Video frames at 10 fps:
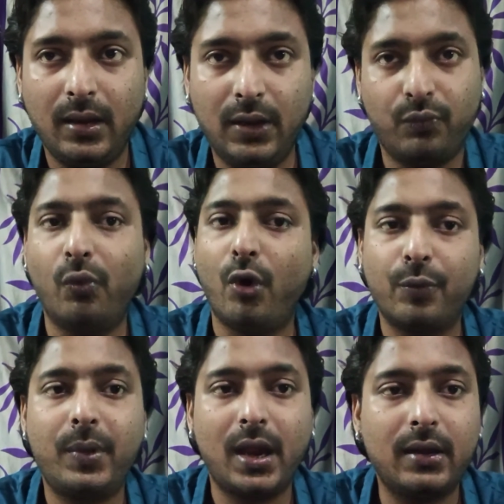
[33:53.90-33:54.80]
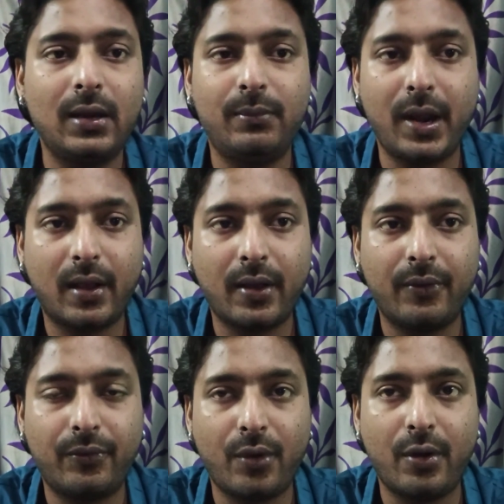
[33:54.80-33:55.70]
it won't be a deal
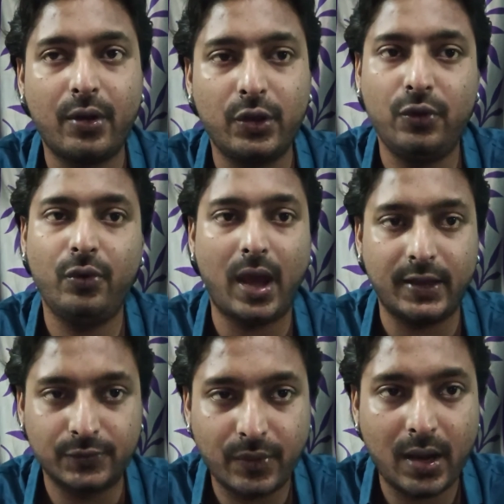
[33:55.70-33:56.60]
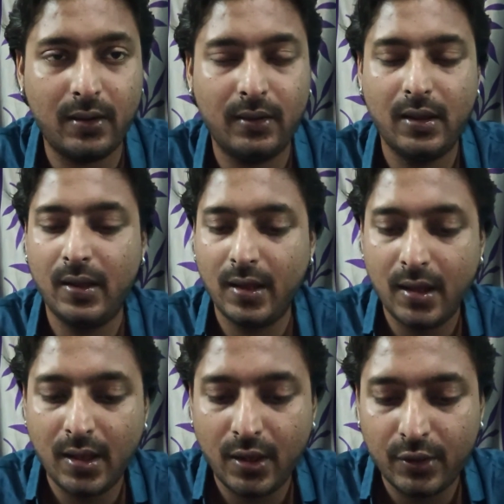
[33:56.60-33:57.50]
breaker for you as well.
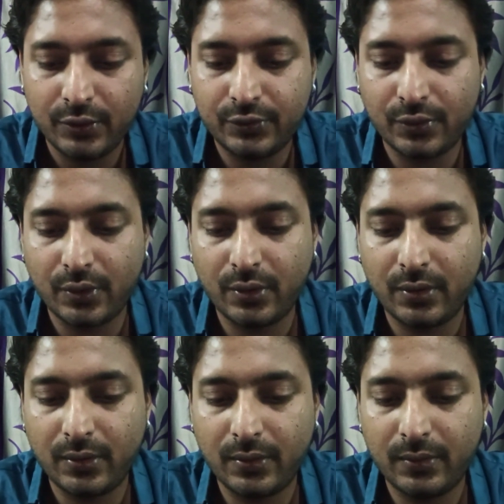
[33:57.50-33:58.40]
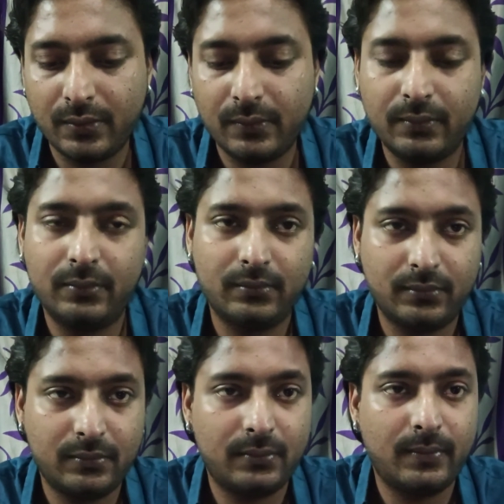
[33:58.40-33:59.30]
So
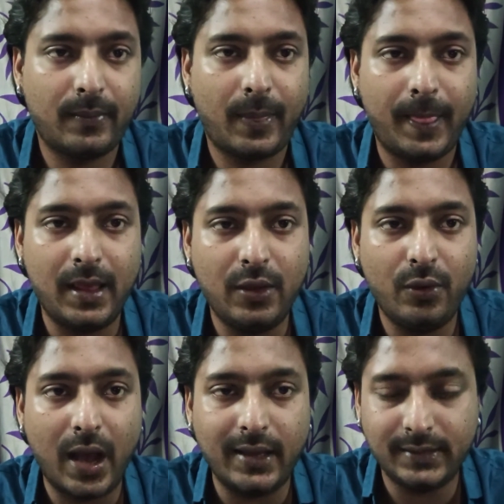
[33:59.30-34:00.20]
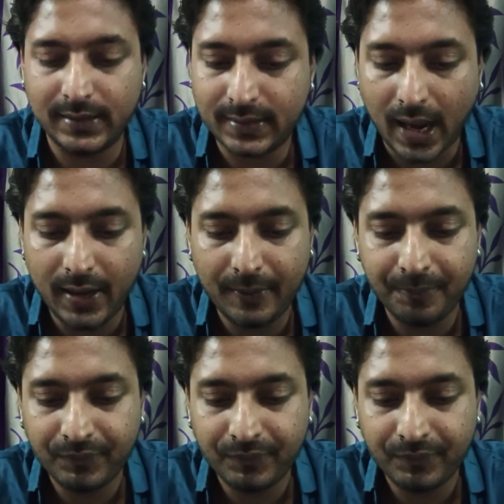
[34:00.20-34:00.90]
you guys decide.